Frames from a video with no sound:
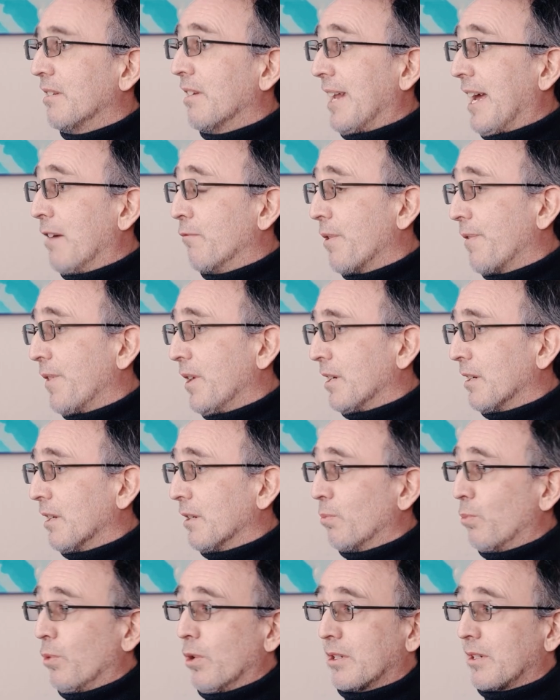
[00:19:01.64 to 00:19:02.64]
that everything
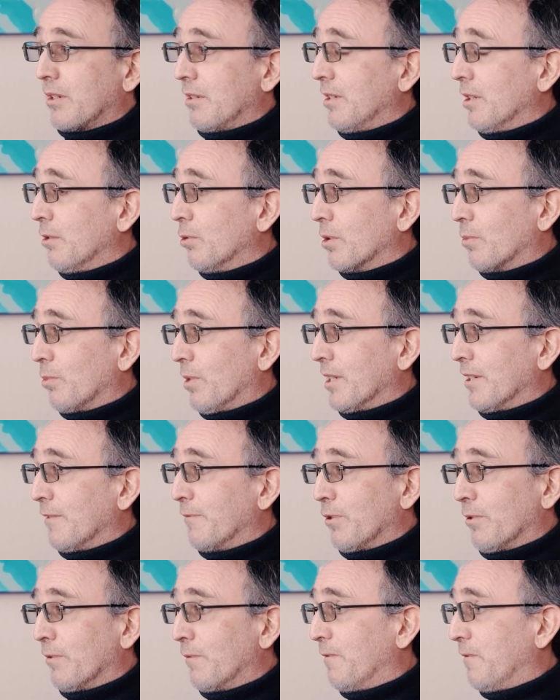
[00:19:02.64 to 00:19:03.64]
that worked in the old one,
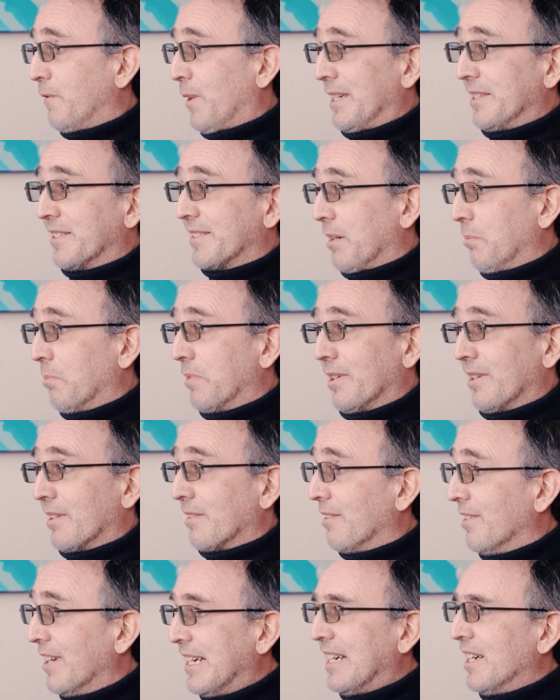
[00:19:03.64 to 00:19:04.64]
if you find
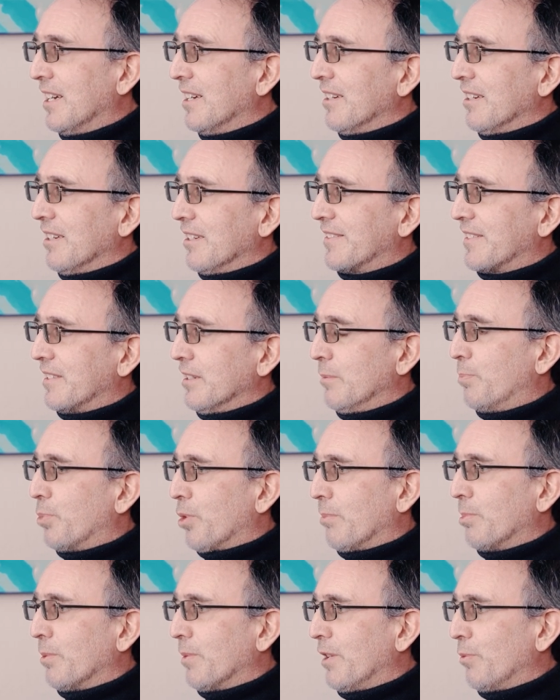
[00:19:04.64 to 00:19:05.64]
something, is still
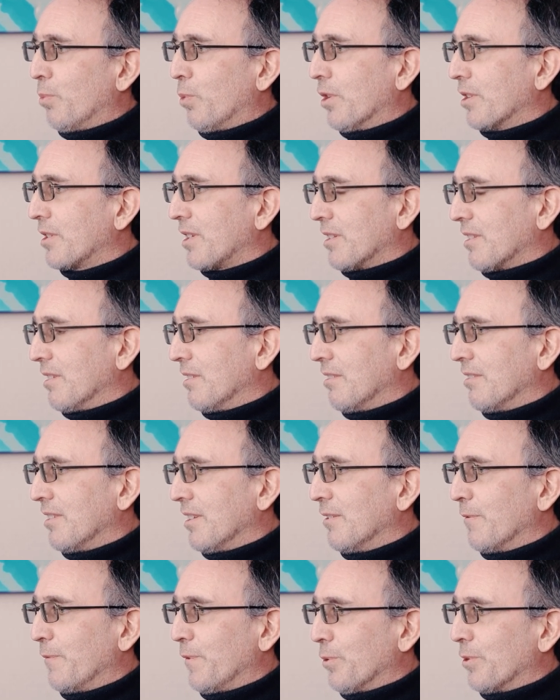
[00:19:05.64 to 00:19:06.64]
probably working
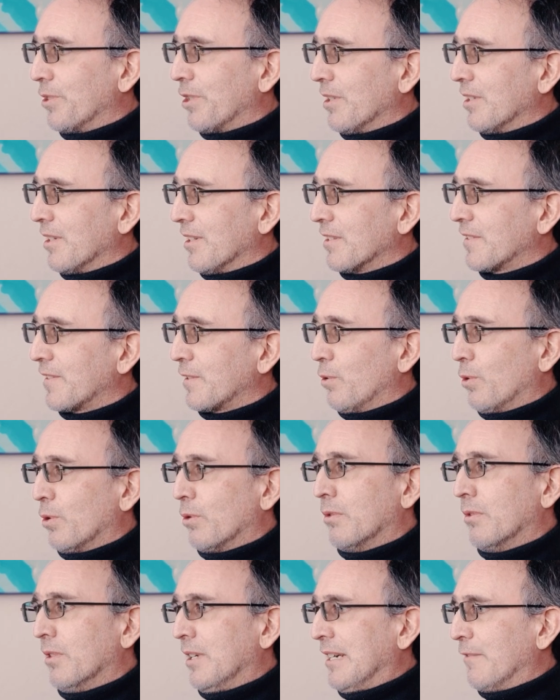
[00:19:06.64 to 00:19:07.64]
in the future. Yeah,
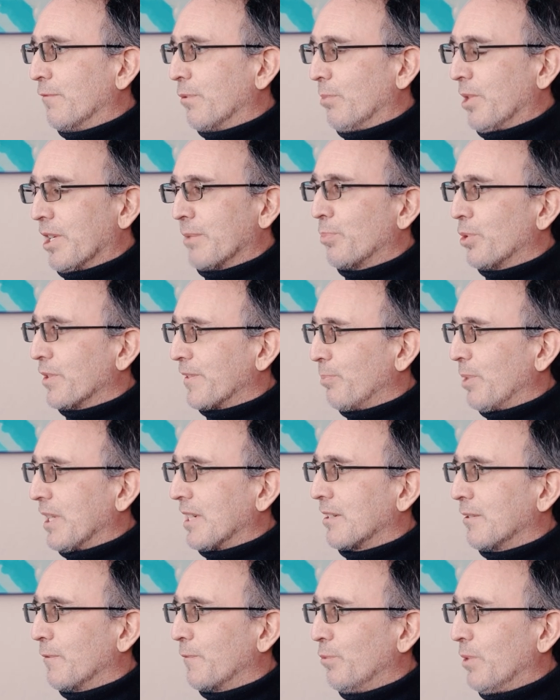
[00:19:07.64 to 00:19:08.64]
so from that
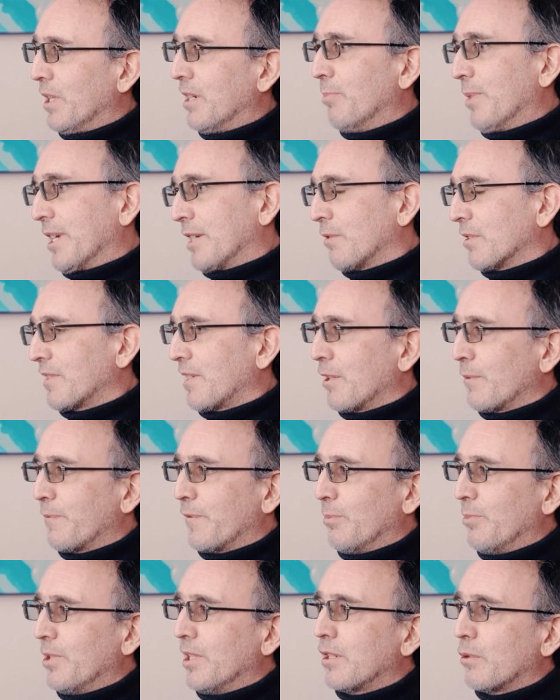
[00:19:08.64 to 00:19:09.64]
perspective, really make
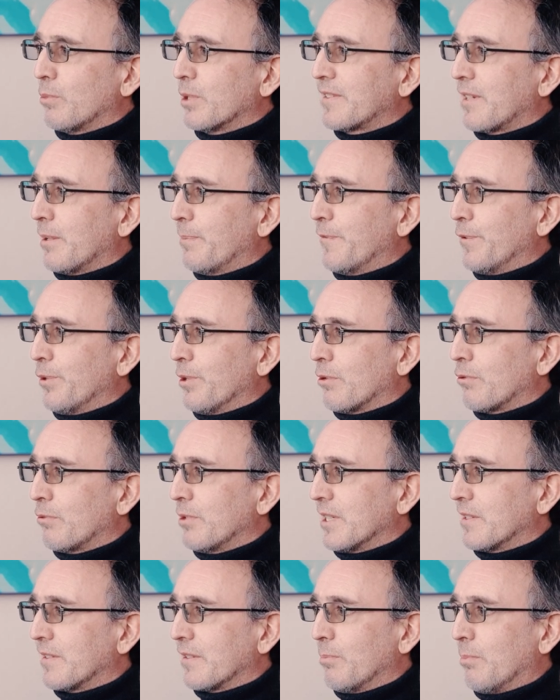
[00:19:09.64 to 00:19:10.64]
yourself familiar with SAP
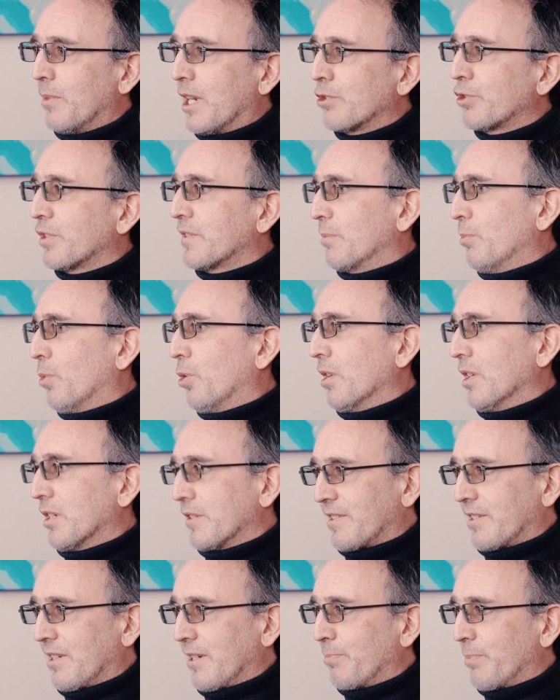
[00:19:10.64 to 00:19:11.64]
Fiori. It's a much
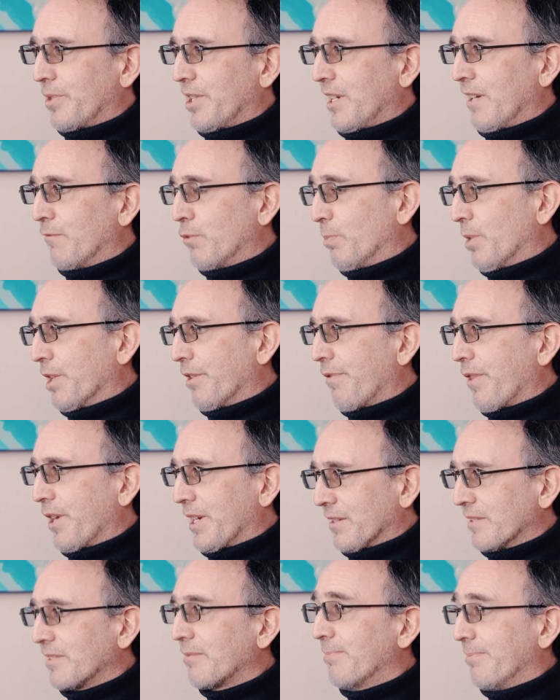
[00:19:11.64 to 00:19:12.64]
smaller step than everybody
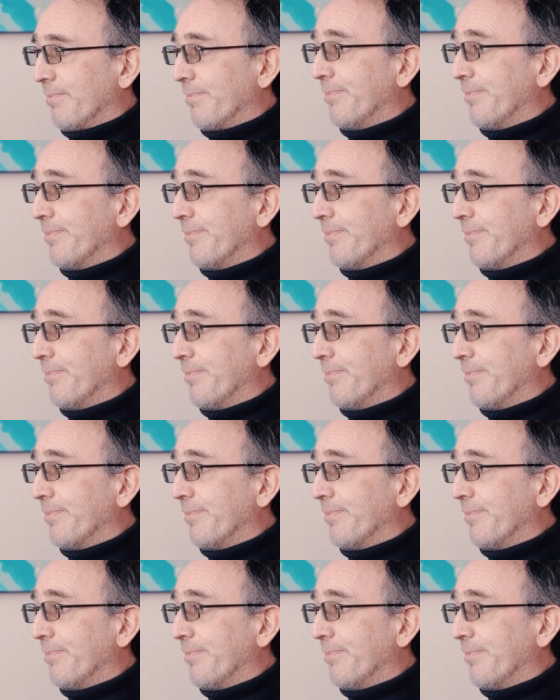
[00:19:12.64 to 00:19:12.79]
thinks.